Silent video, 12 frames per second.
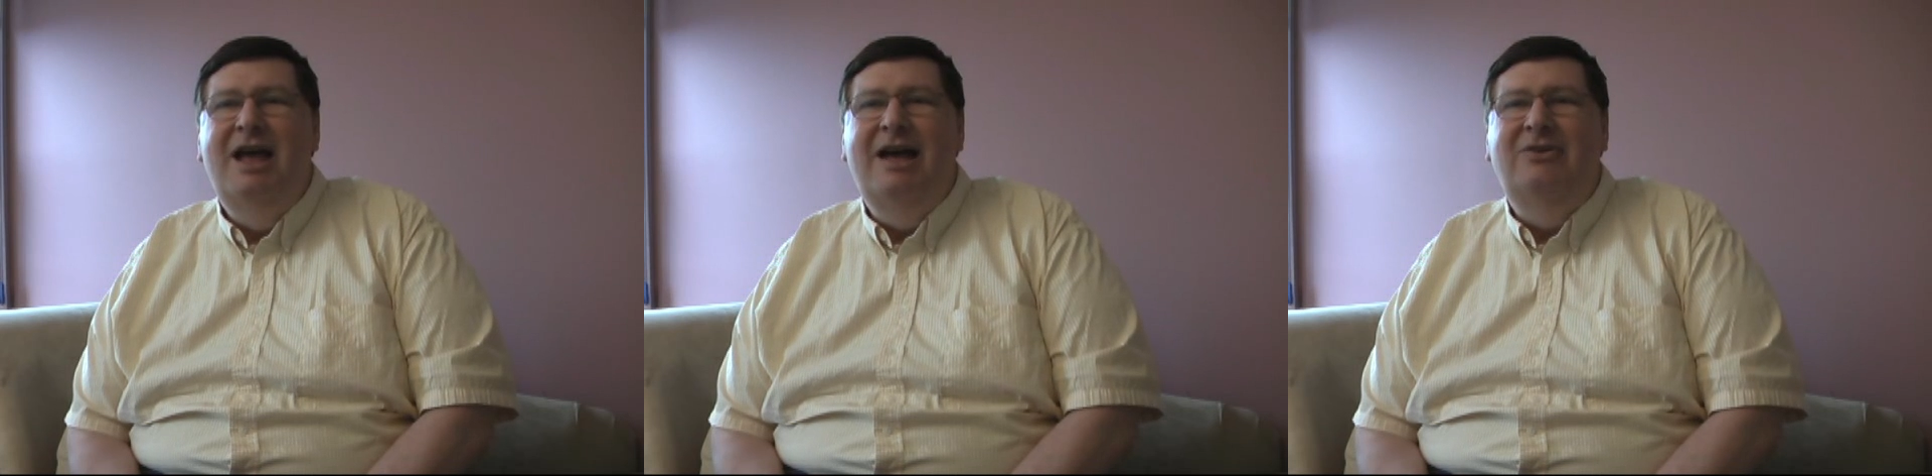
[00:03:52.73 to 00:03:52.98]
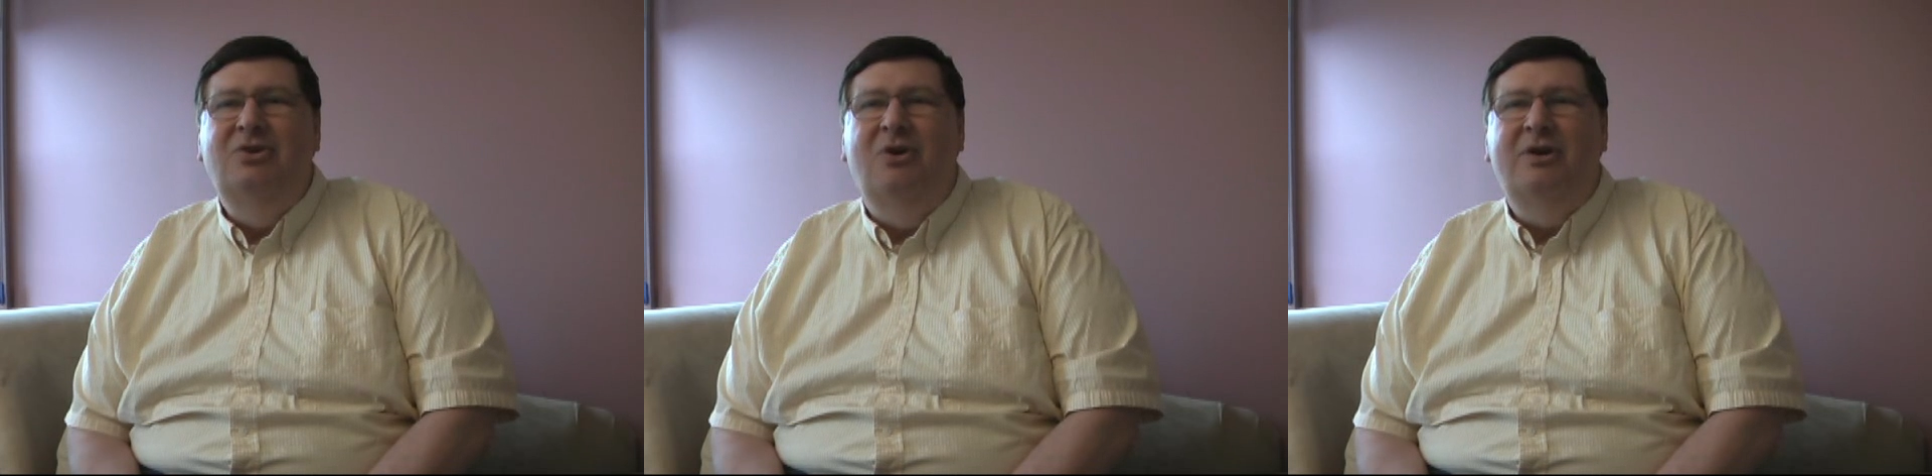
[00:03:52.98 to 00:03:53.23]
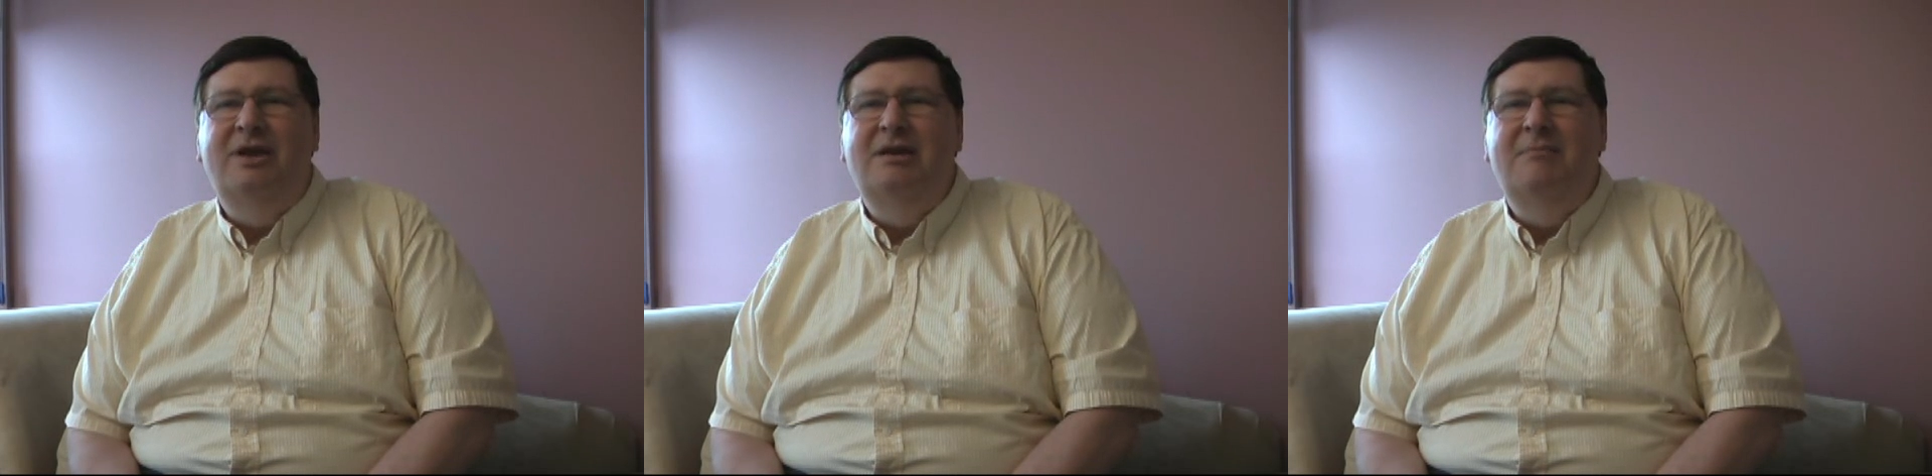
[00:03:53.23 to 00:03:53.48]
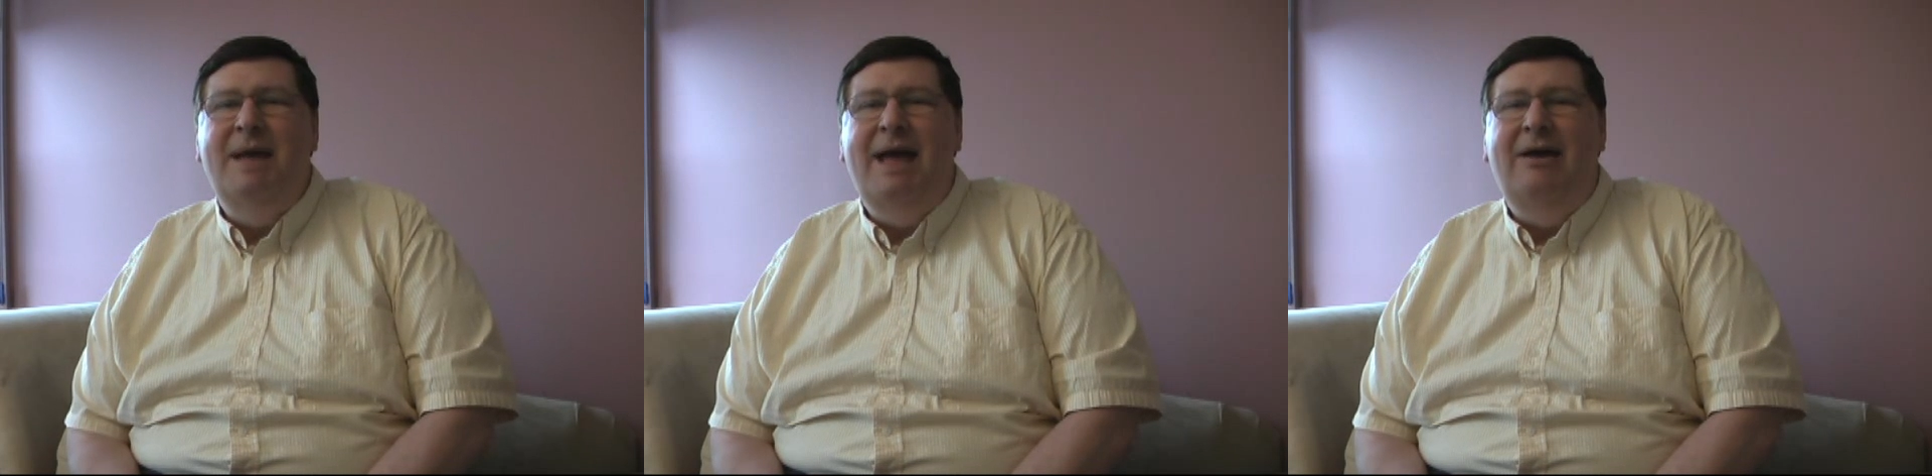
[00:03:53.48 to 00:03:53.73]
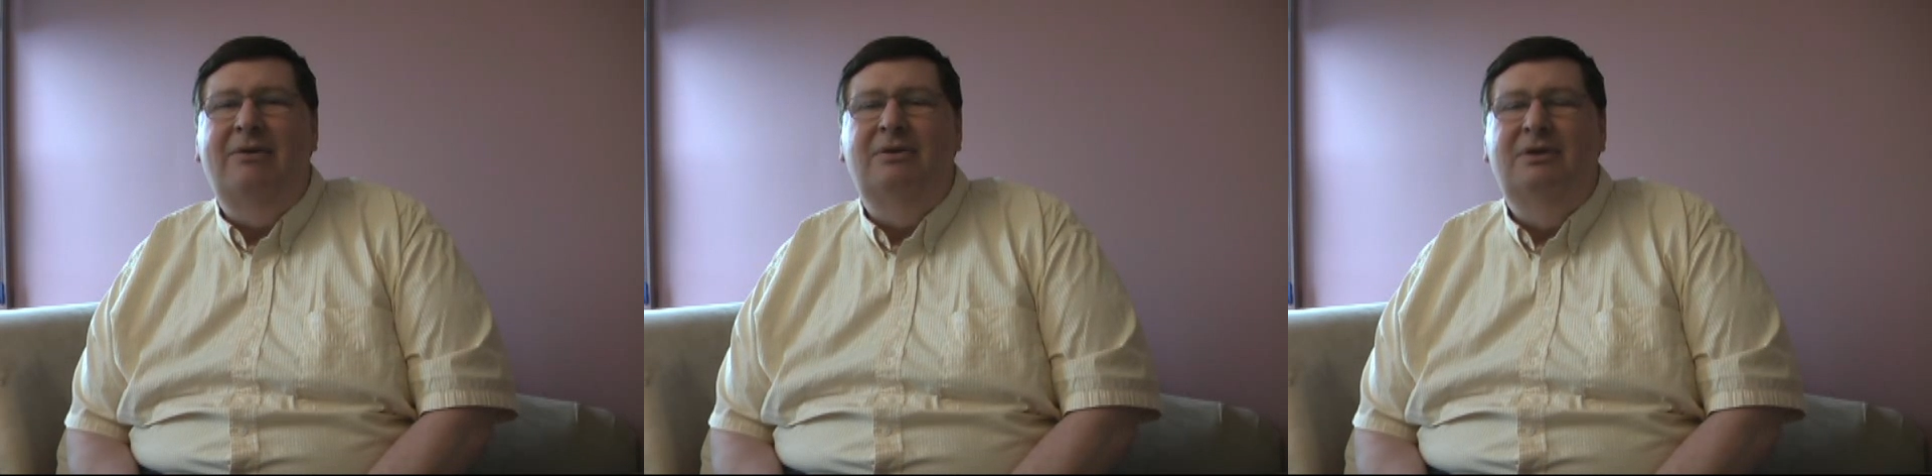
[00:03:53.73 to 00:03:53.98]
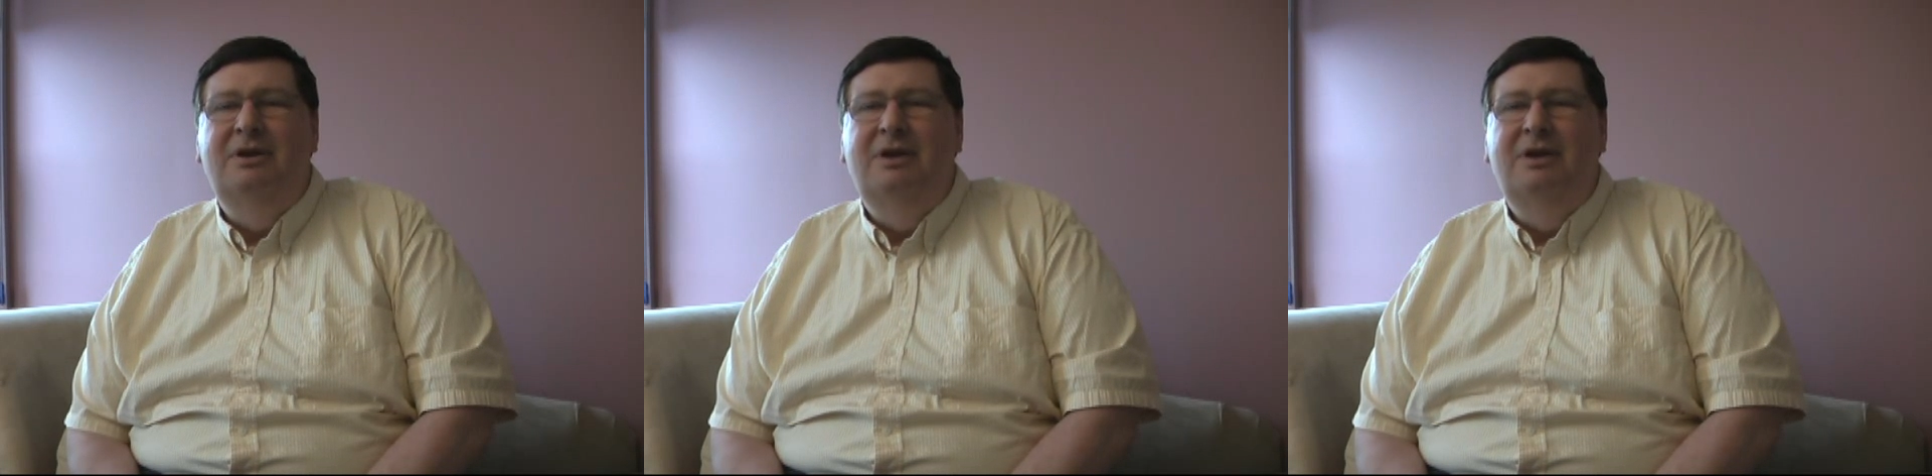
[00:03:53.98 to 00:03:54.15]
and talking about